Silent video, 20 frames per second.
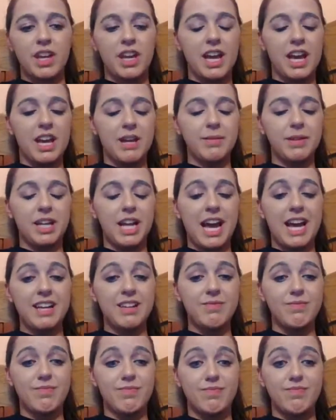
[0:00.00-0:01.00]

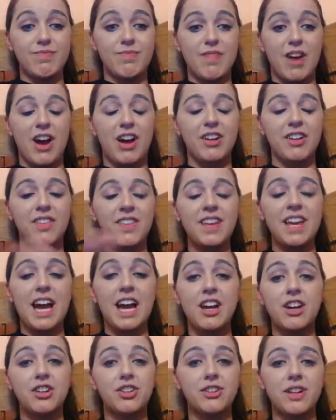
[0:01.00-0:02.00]
I honestly
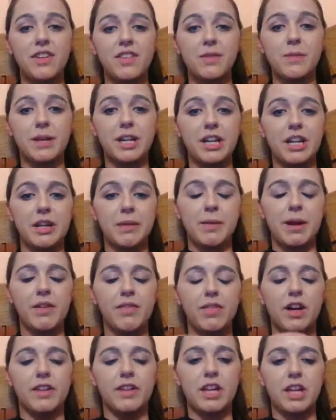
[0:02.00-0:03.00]
I underestimated him. I
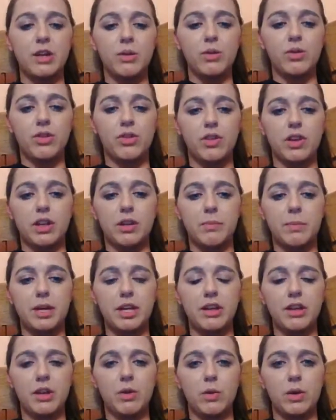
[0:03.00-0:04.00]
thought that he was just going to
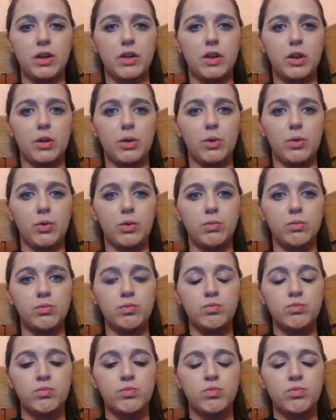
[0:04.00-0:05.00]
be like one of those
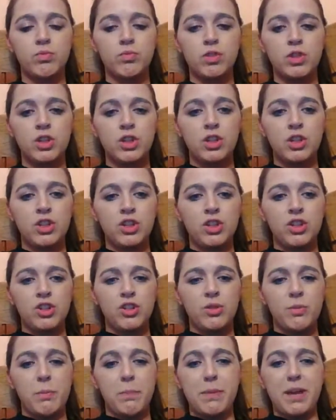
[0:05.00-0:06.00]

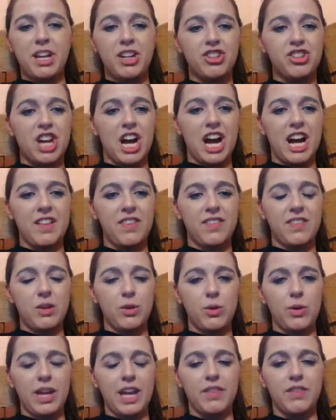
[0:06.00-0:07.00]
big shots
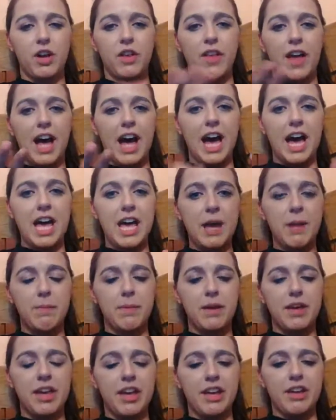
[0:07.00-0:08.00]
who gets all the hype
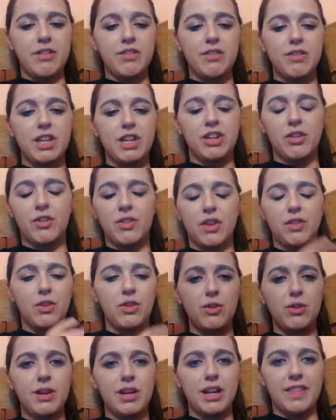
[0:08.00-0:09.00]
and he just doesn't
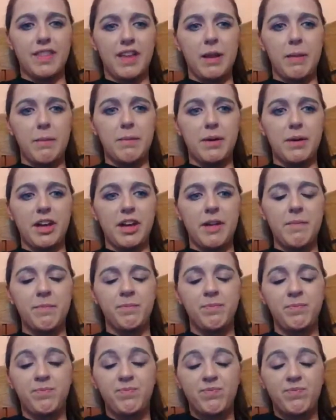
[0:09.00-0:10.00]
do anything. But
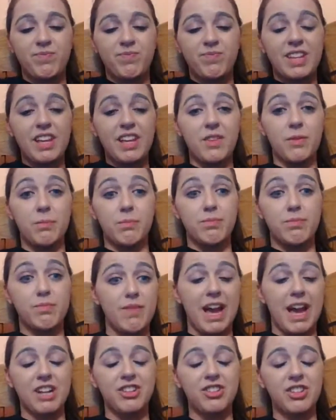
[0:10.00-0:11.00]
he's
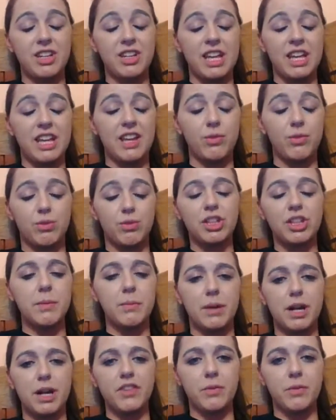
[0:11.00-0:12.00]
really
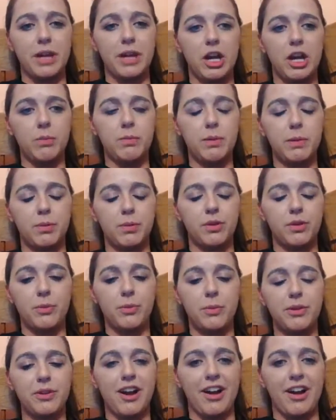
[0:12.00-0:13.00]
impressed me. I hope he proves
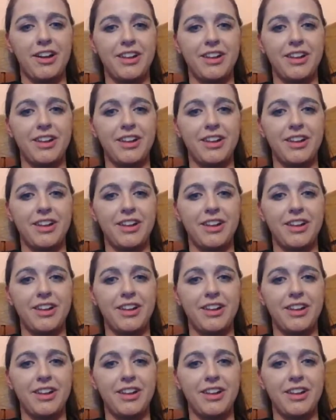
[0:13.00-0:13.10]
me wrong.